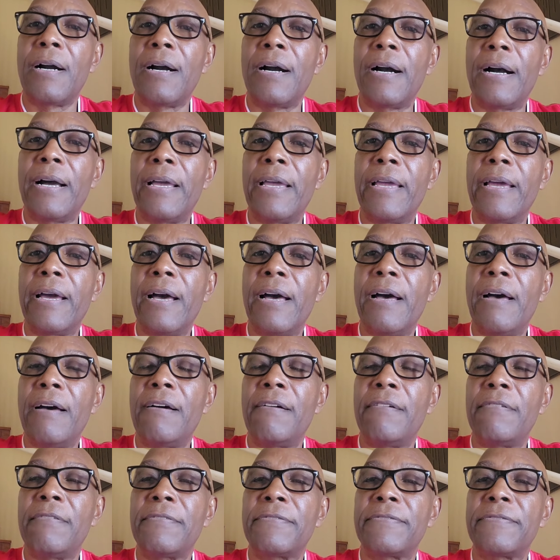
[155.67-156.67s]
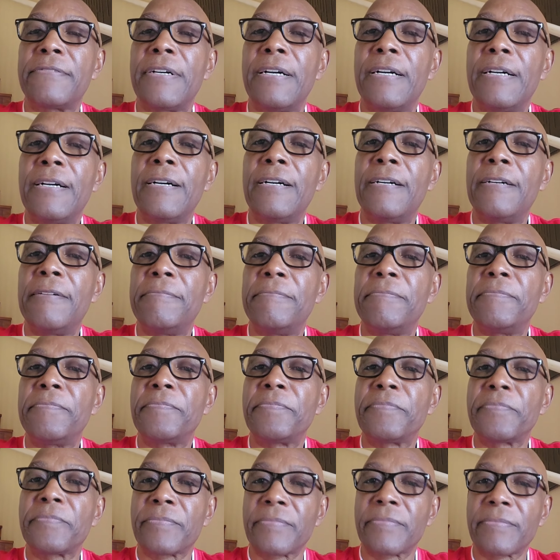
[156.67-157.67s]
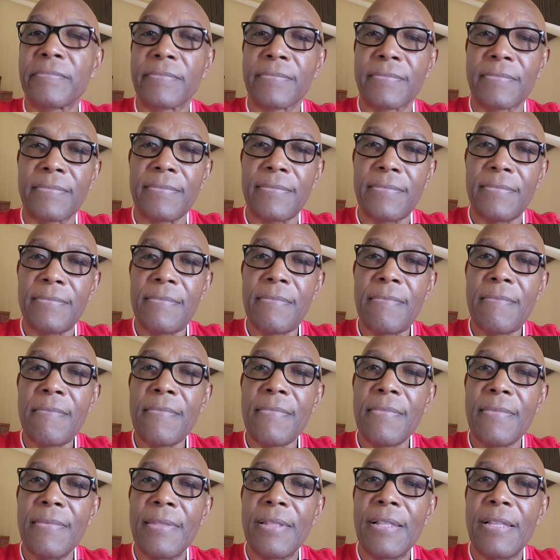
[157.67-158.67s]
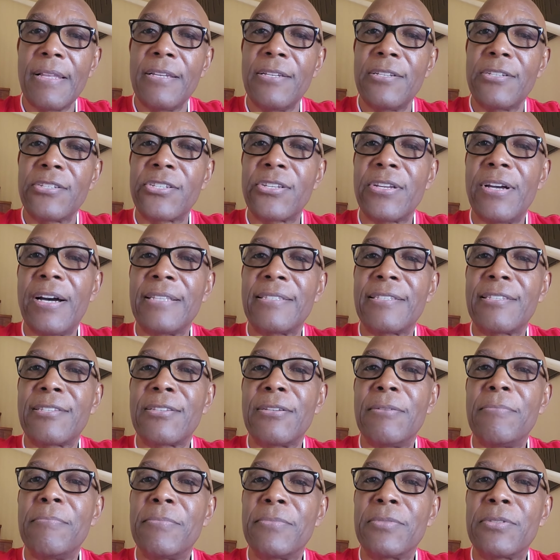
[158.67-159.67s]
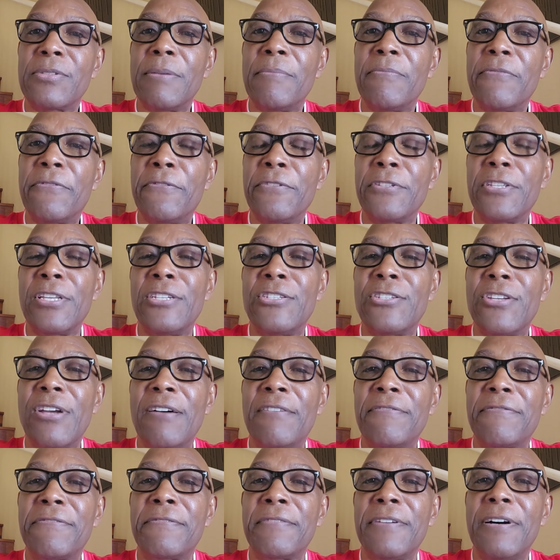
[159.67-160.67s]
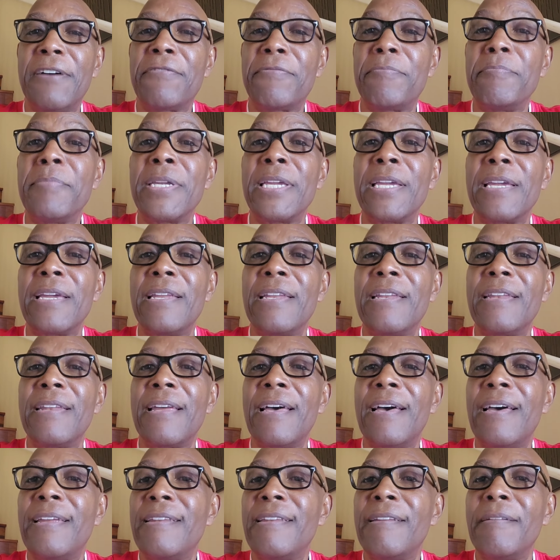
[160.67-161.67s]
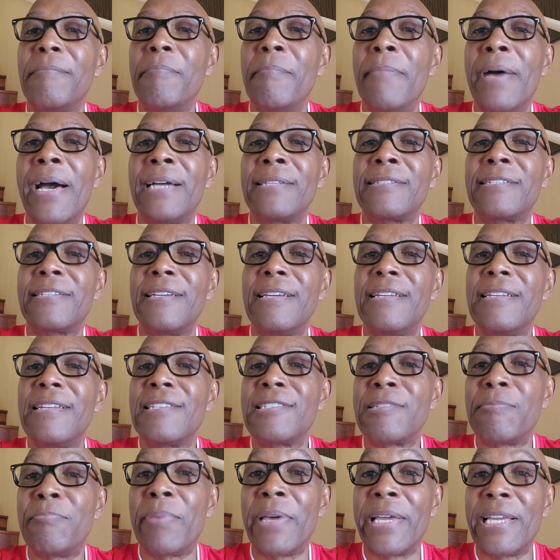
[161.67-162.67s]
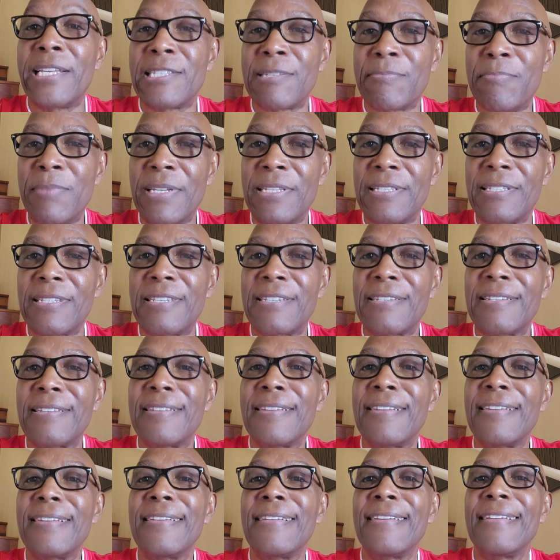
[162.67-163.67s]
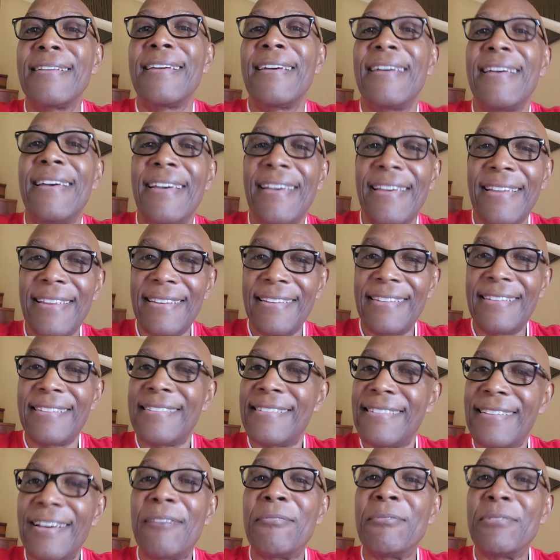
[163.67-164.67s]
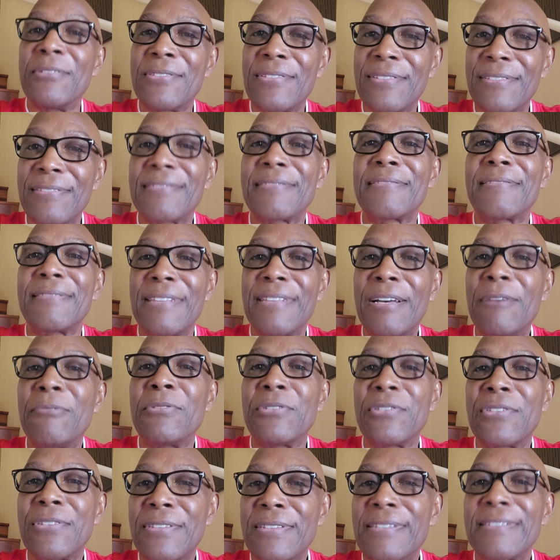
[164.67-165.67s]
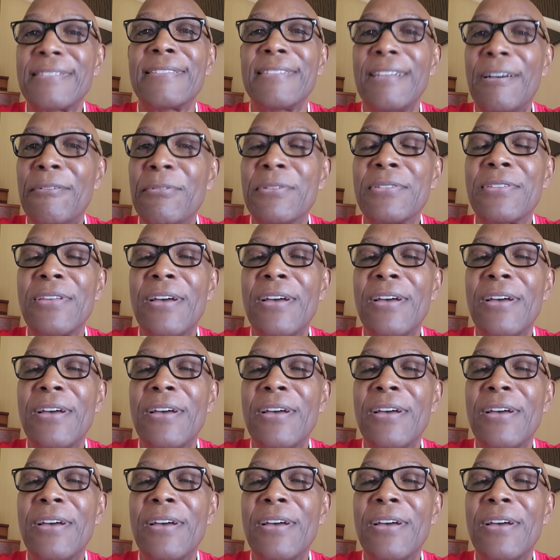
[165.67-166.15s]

I have um, shot some, some footage of, of me in, and Matt in his basement, and that was that was that